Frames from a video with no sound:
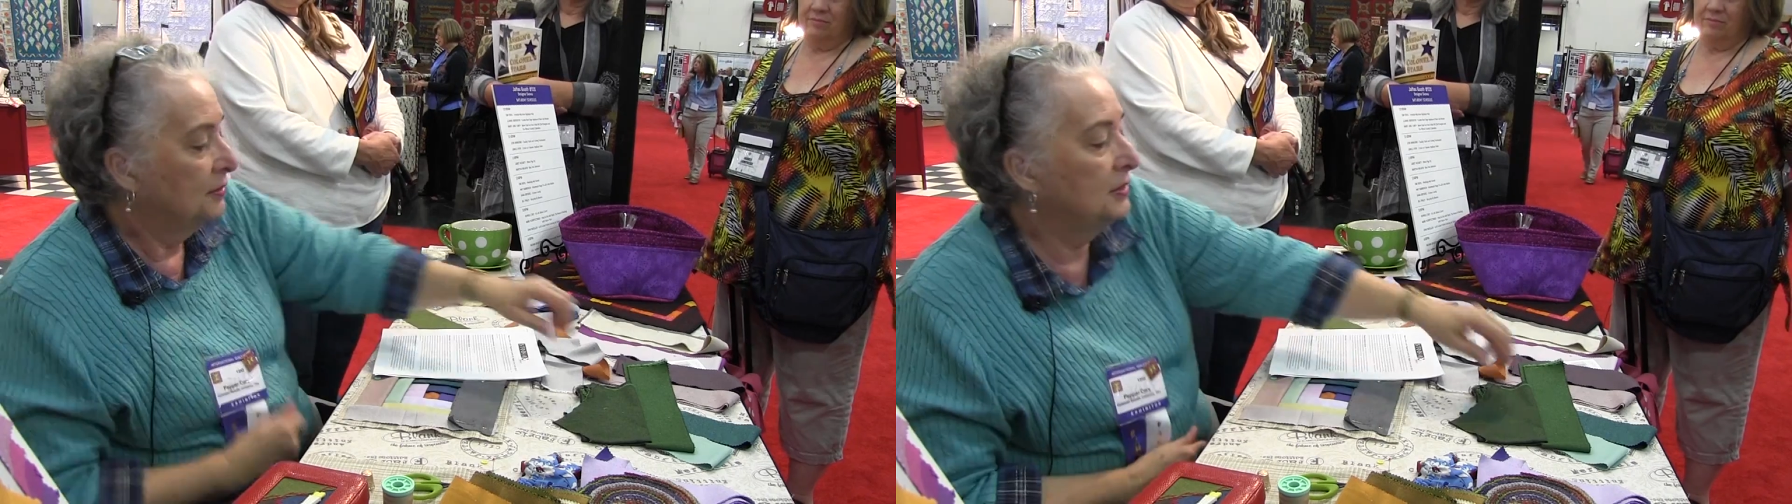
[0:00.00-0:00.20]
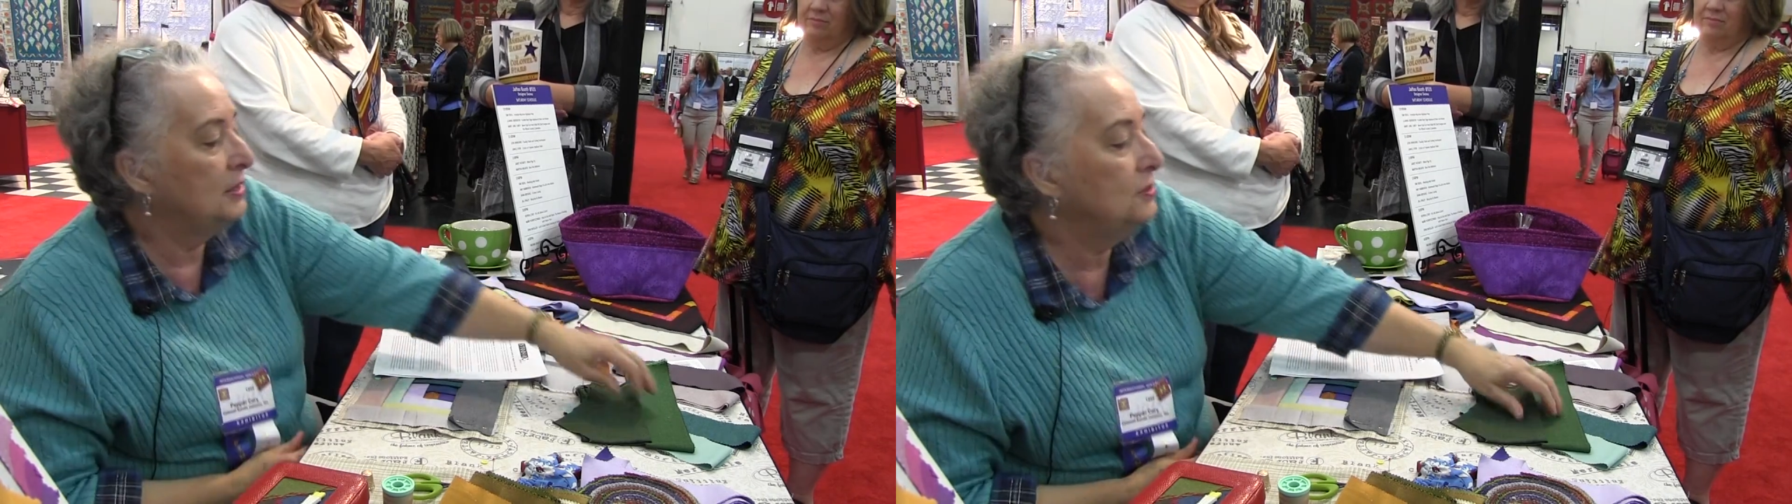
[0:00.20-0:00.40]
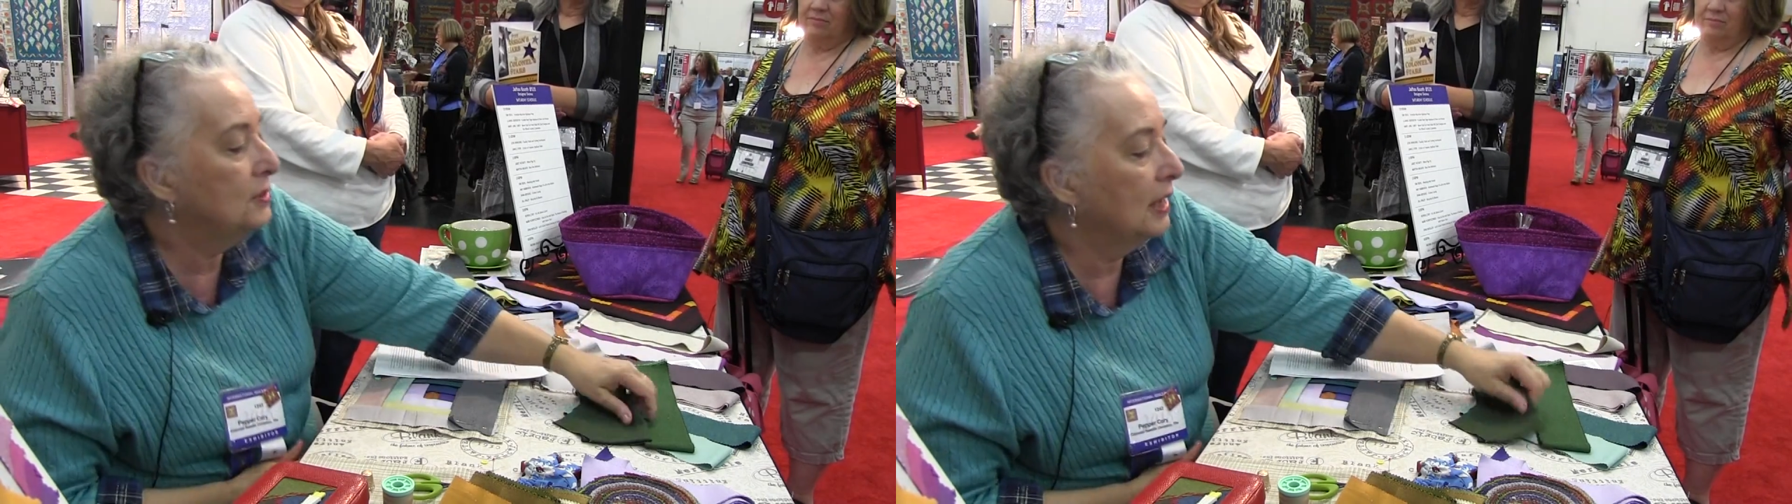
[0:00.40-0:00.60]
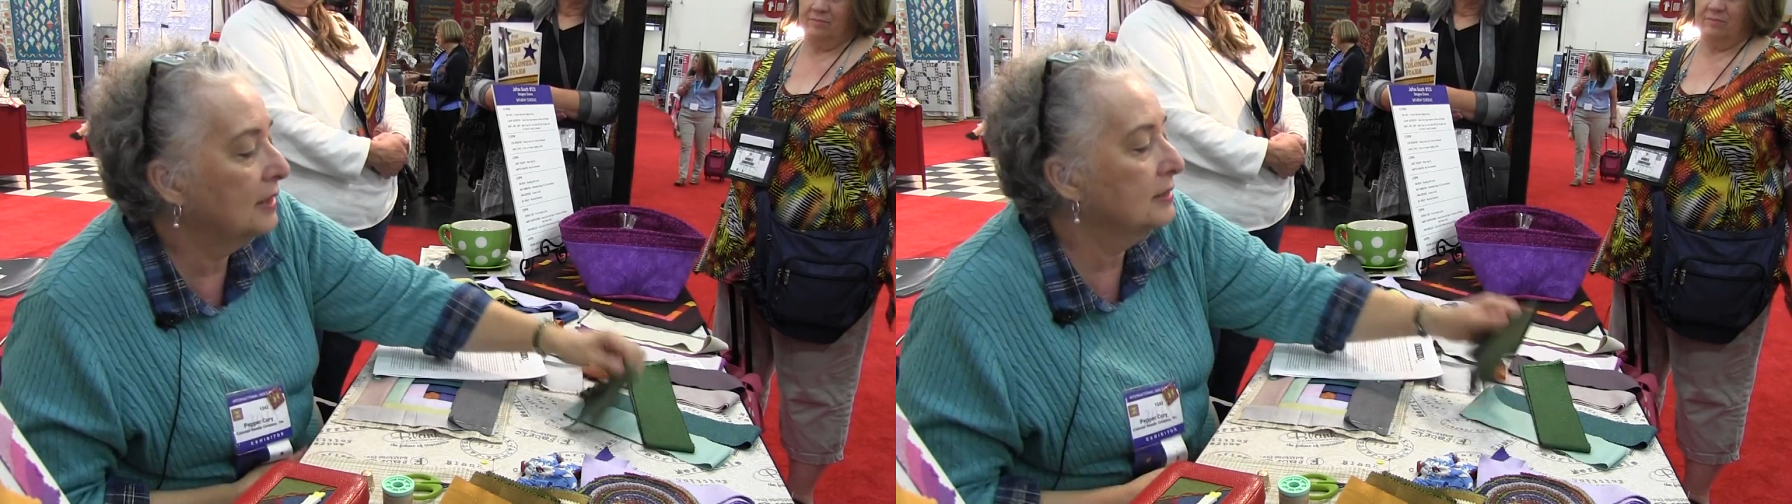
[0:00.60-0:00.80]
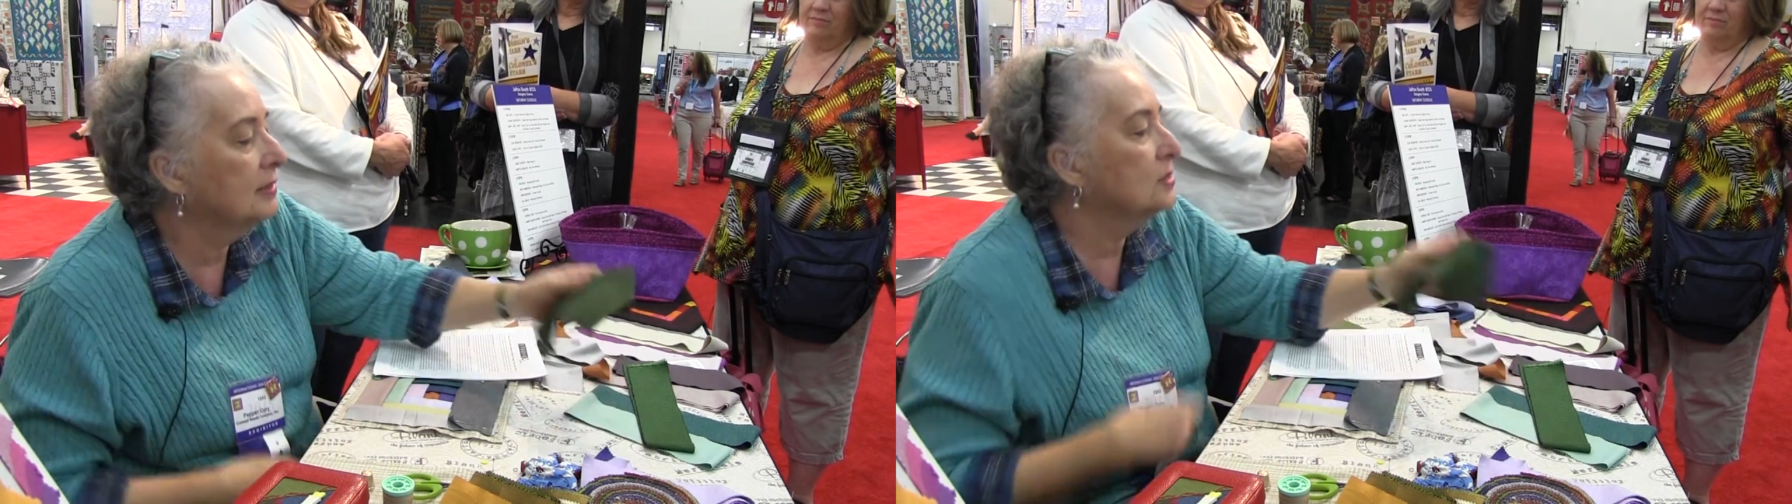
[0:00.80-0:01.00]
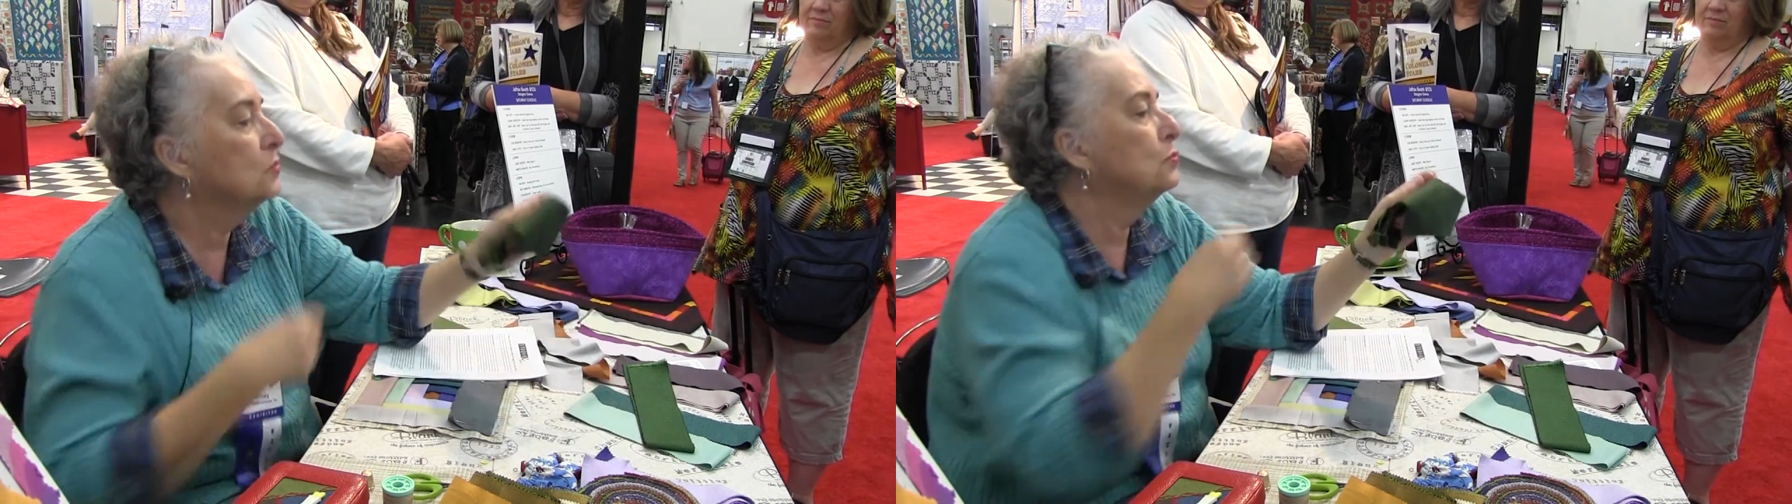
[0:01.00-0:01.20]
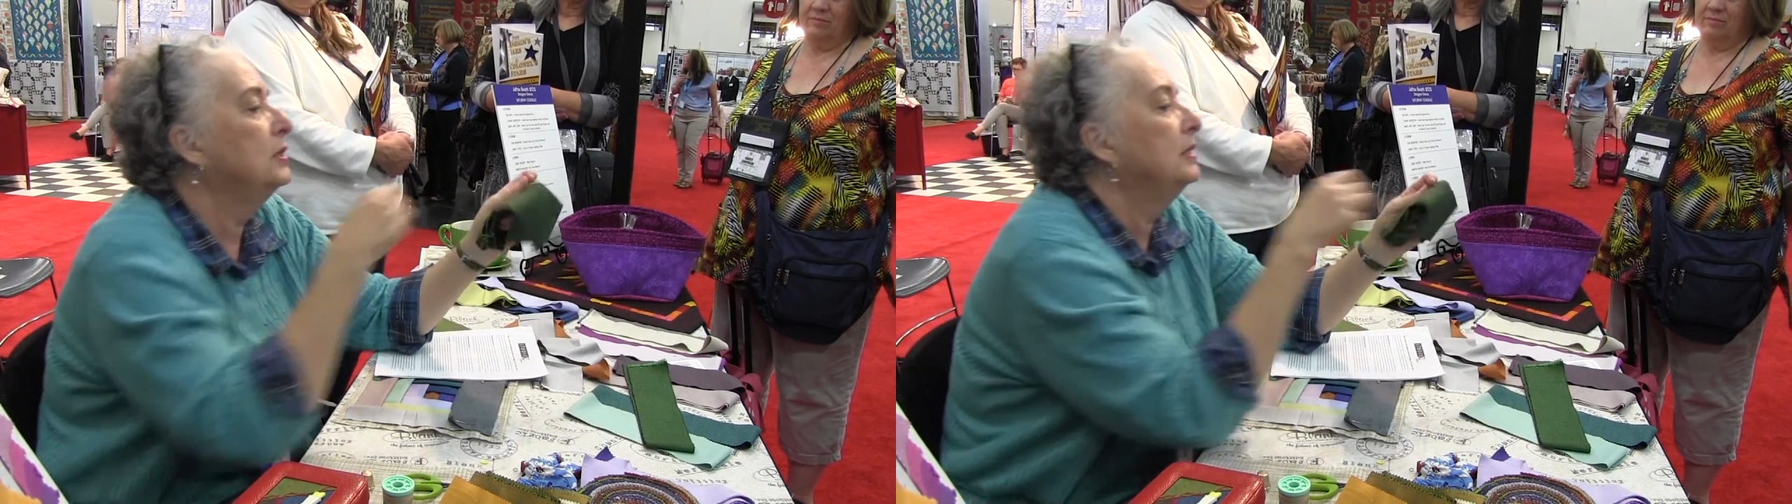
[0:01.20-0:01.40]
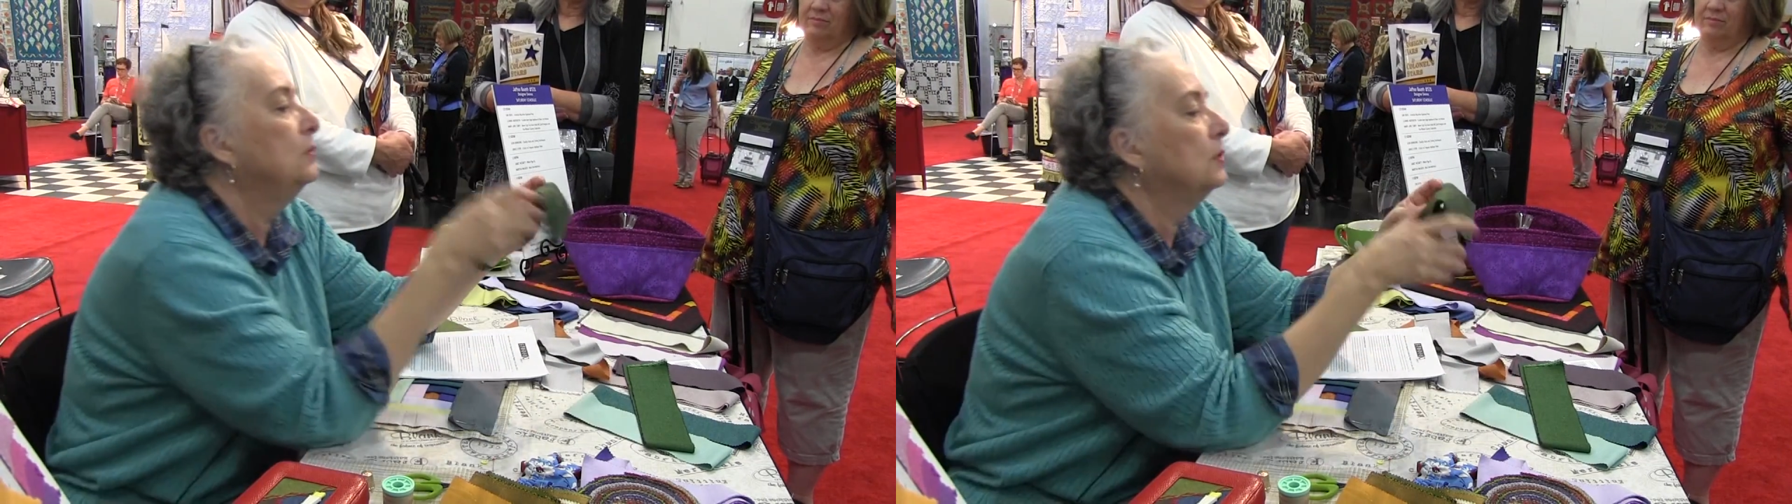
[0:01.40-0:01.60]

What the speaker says: then you get this really,